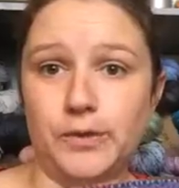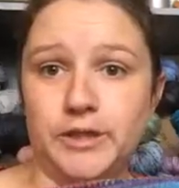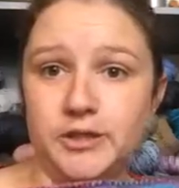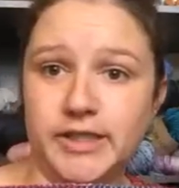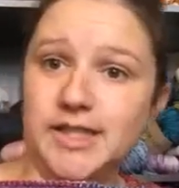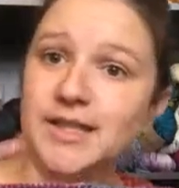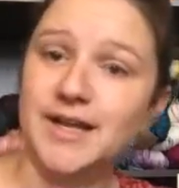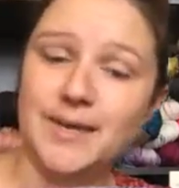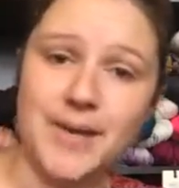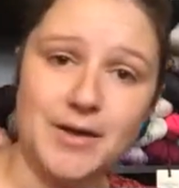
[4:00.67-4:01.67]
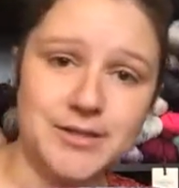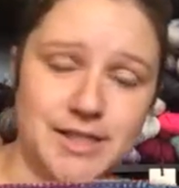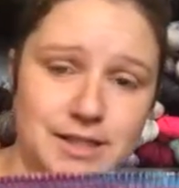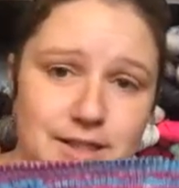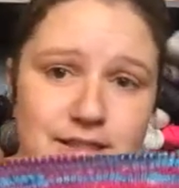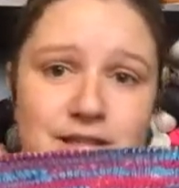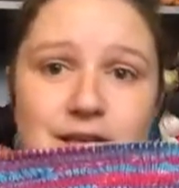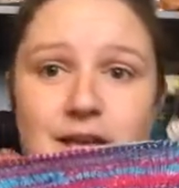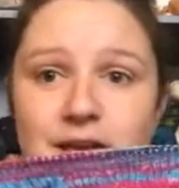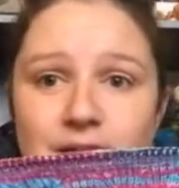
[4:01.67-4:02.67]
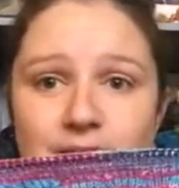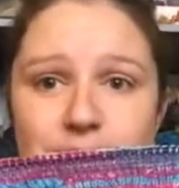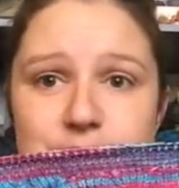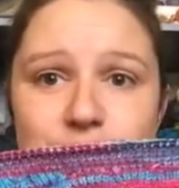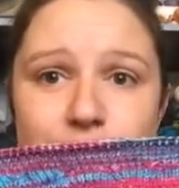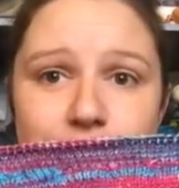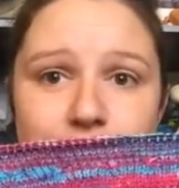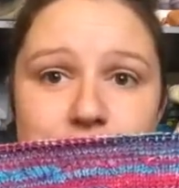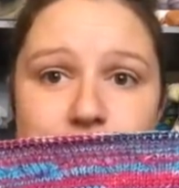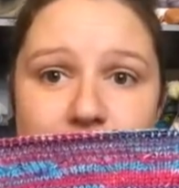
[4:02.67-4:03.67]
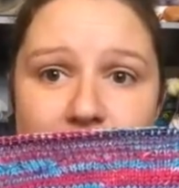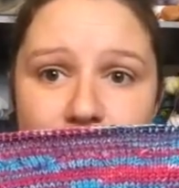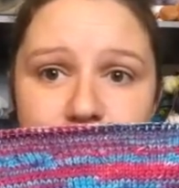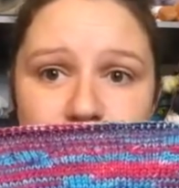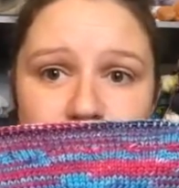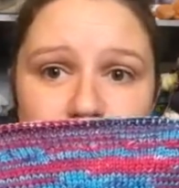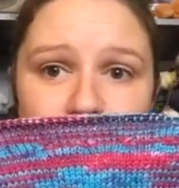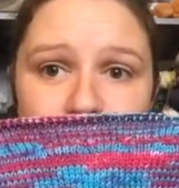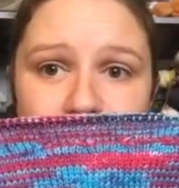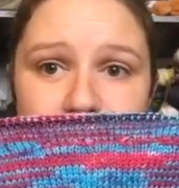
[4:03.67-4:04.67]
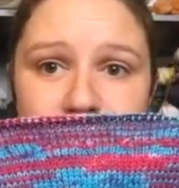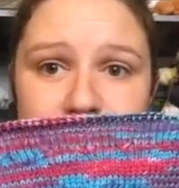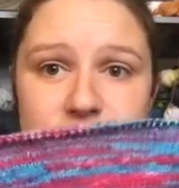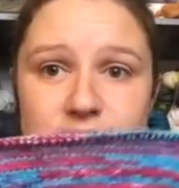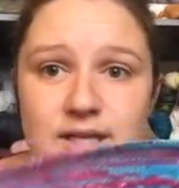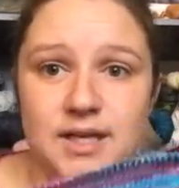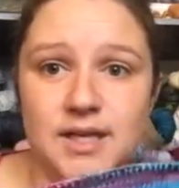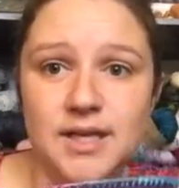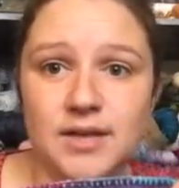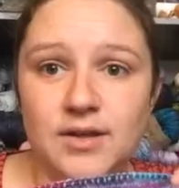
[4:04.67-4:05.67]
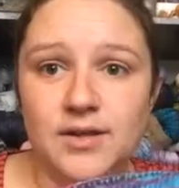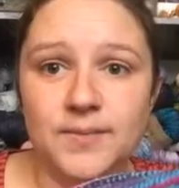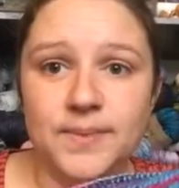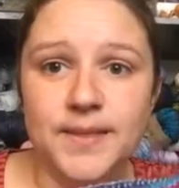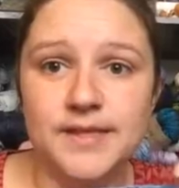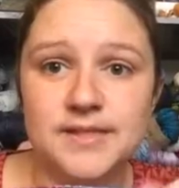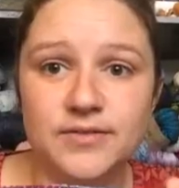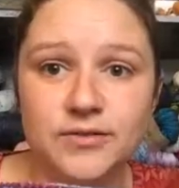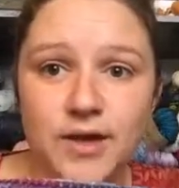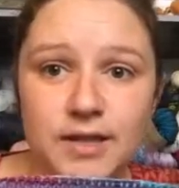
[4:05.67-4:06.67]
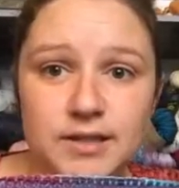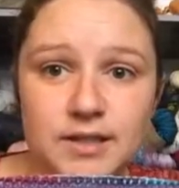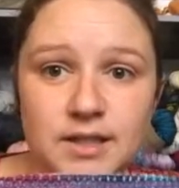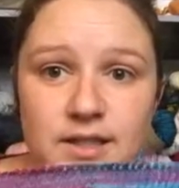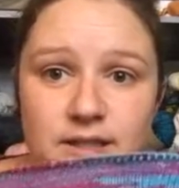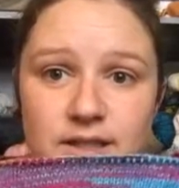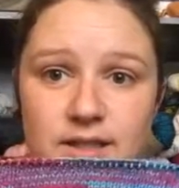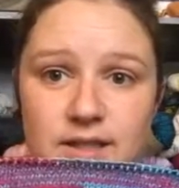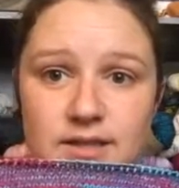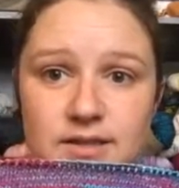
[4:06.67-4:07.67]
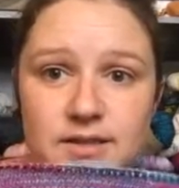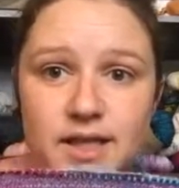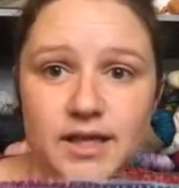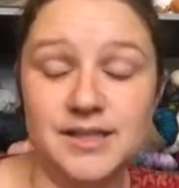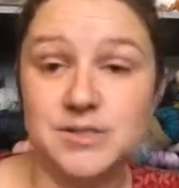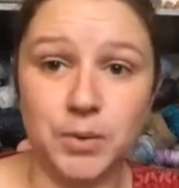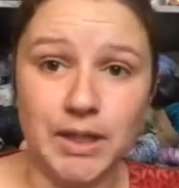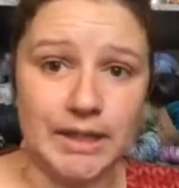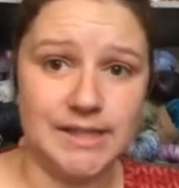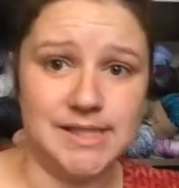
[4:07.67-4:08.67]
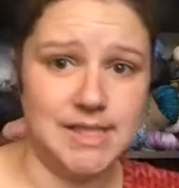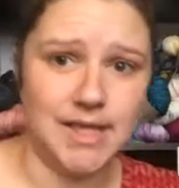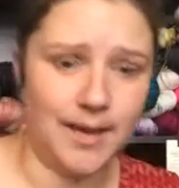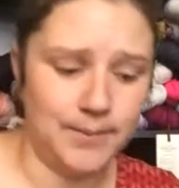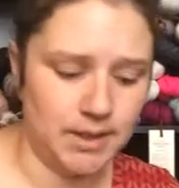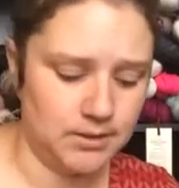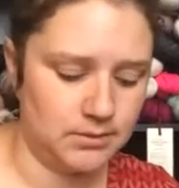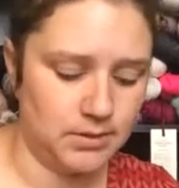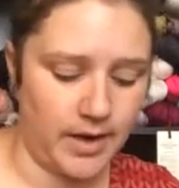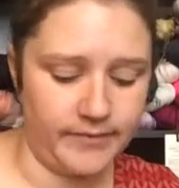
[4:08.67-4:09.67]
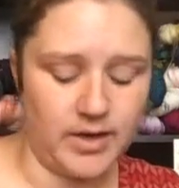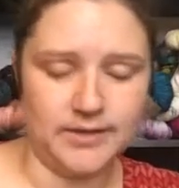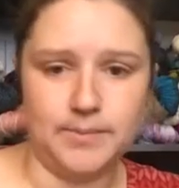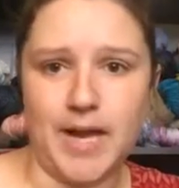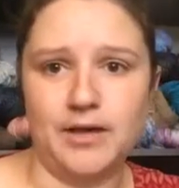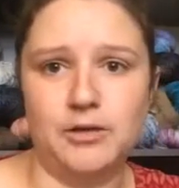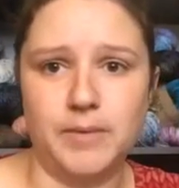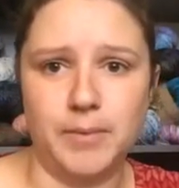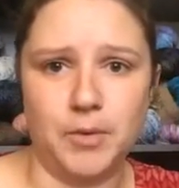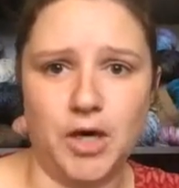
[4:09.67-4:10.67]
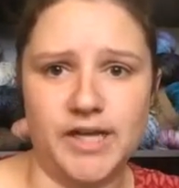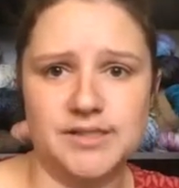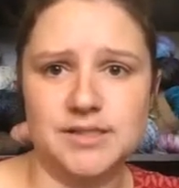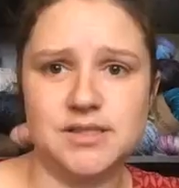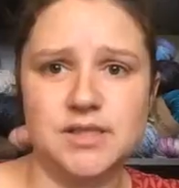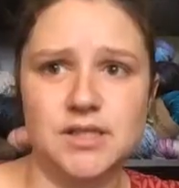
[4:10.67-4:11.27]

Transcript: when you're knitting it up how it's gonna look. So I'm absolutely loving this. It's a fun knit. It's pretty easy. I mean, I've got the pattern memorized.